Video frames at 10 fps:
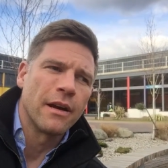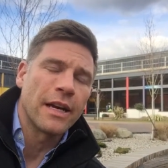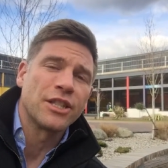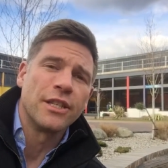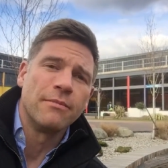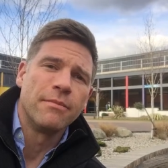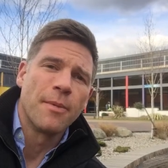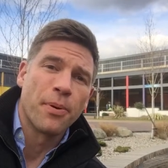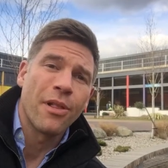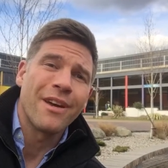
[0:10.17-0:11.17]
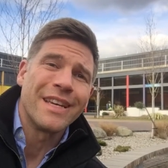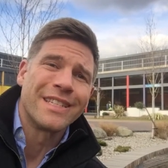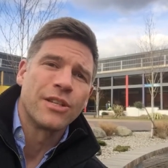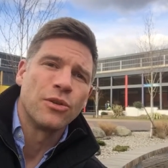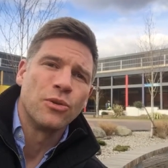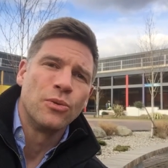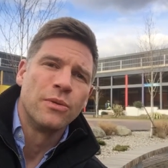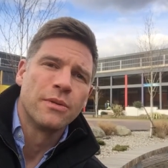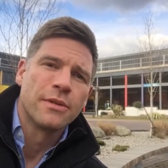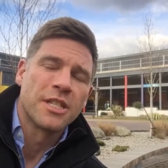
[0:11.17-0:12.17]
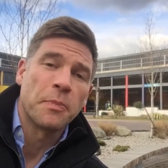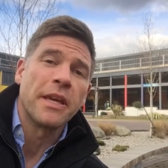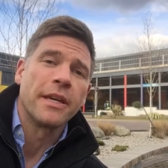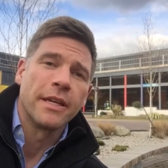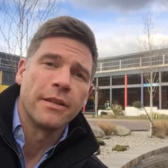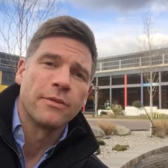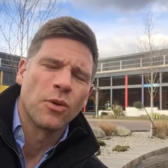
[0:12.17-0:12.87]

I, actually applied to speak at it,